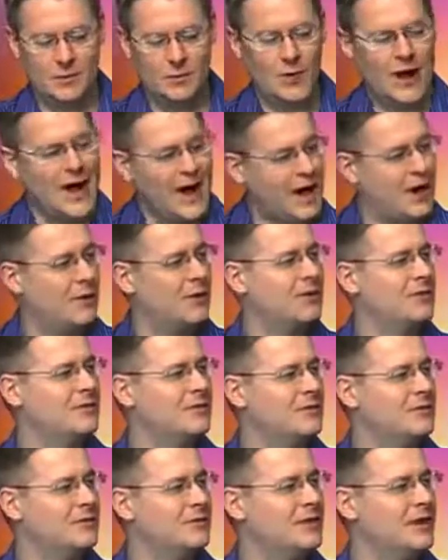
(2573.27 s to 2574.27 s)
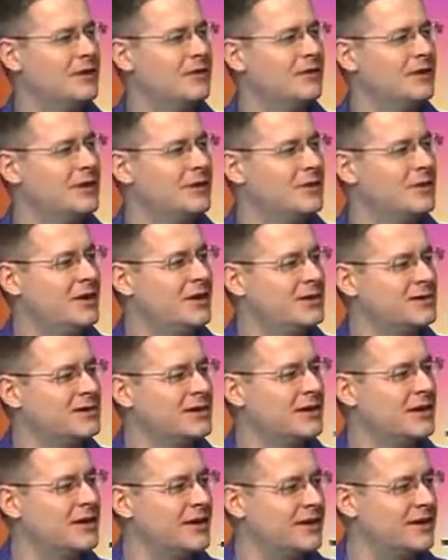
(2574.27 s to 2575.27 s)
wow, what what what
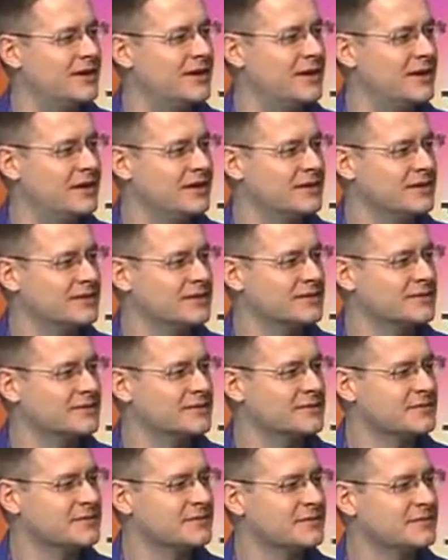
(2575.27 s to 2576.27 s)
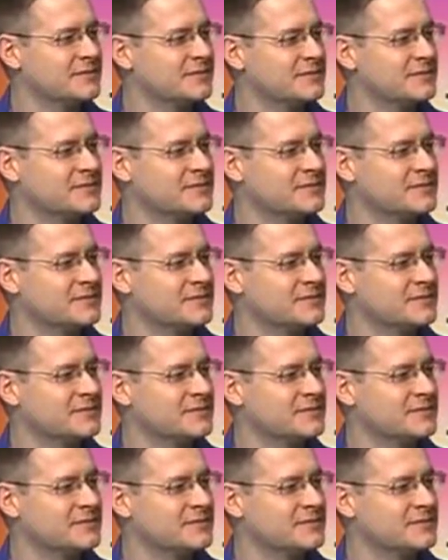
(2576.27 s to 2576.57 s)
is going on here? This show